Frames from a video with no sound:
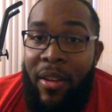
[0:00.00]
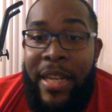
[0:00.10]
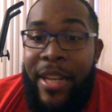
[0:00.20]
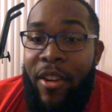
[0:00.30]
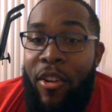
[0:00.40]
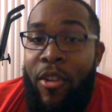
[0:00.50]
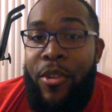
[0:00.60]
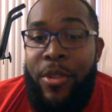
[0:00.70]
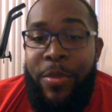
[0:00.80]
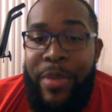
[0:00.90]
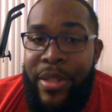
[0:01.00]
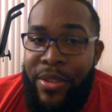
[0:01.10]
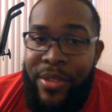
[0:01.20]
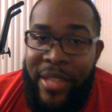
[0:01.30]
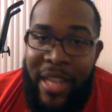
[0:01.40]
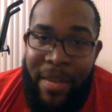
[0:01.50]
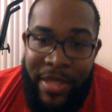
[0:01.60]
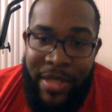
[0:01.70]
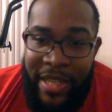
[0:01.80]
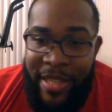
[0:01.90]
And it all depends on time
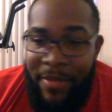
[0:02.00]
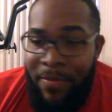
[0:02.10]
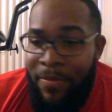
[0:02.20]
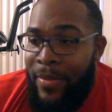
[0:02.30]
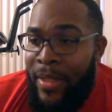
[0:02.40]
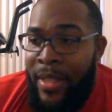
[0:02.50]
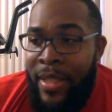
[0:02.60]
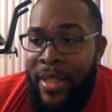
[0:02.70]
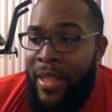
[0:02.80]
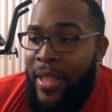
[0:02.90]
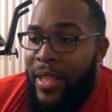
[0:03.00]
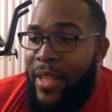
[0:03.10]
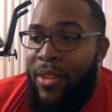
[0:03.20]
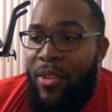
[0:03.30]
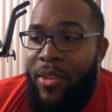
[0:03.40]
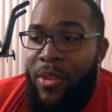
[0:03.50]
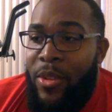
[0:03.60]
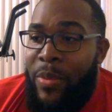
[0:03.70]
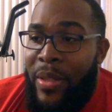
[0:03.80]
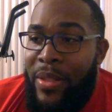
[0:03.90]
of day. It all
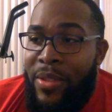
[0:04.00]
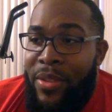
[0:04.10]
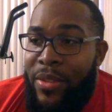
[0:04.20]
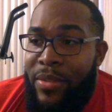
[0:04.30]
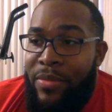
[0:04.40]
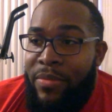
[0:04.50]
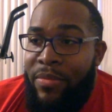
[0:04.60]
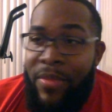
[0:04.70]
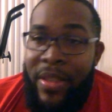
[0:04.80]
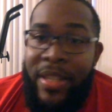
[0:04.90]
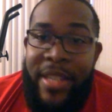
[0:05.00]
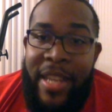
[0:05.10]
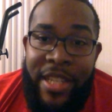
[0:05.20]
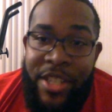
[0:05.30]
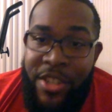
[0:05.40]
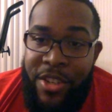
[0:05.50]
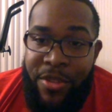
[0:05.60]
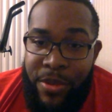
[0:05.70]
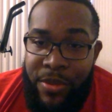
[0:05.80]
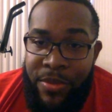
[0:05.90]
depends on the day in
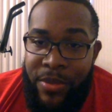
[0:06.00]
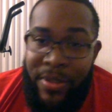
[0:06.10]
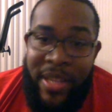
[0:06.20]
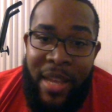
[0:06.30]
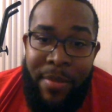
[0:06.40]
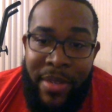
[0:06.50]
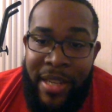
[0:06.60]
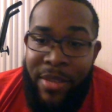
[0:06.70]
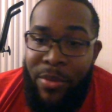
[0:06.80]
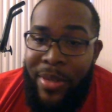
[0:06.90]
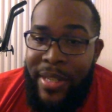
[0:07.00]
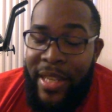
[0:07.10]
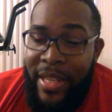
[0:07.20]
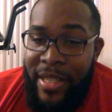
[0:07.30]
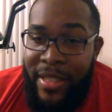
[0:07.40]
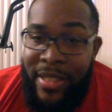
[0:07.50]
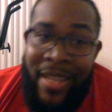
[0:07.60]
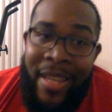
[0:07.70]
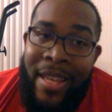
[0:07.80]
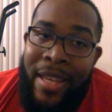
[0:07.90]
general. So time of day and what day it is.
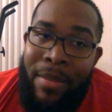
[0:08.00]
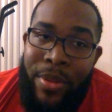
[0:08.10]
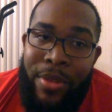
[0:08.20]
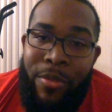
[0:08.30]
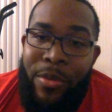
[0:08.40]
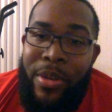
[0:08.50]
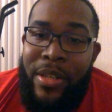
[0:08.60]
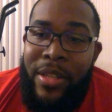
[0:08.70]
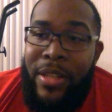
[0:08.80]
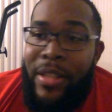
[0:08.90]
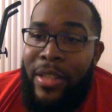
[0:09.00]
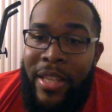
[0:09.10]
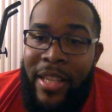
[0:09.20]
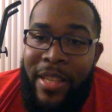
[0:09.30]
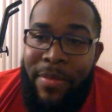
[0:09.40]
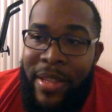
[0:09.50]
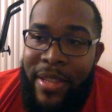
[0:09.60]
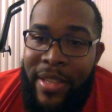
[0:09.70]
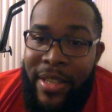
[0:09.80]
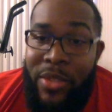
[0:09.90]
But the key
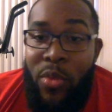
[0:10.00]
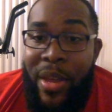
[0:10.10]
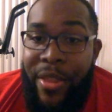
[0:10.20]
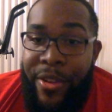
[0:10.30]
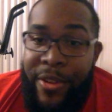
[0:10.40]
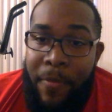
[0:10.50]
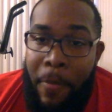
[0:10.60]
main thing is weather.